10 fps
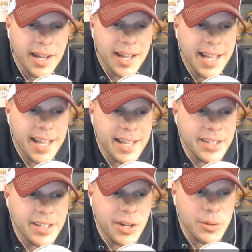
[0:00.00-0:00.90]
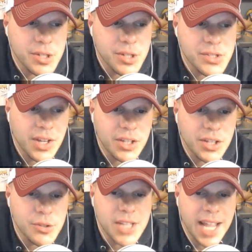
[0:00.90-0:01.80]
And, you know, just you
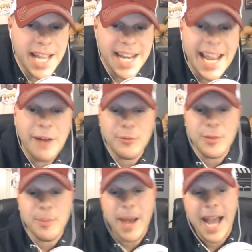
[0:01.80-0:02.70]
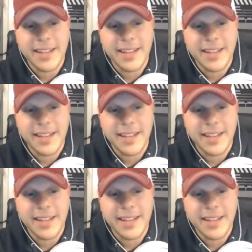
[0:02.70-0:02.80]
stand out from the pack.